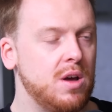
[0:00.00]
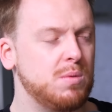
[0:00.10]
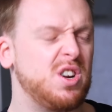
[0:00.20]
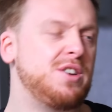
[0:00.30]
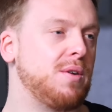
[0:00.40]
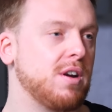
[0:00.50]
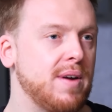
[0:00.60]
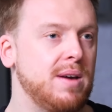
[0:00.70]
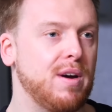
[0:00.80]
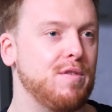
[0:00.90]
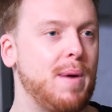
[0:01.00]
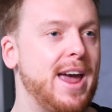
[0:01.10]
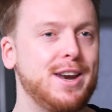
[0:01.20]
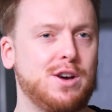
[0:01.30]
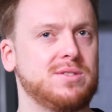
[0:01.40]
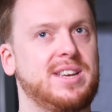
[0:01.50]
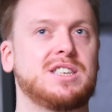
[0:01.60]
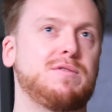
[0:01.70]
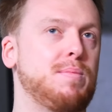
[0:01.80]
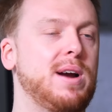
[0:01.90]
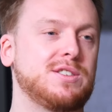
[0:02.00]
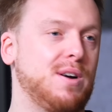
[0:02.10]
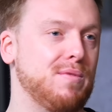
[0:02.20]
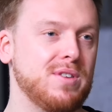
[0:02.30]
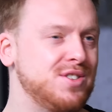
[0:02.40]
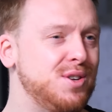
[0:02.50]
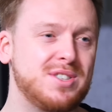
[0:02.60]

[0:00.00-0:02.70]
which I don't agree with, but in the context of a press conference,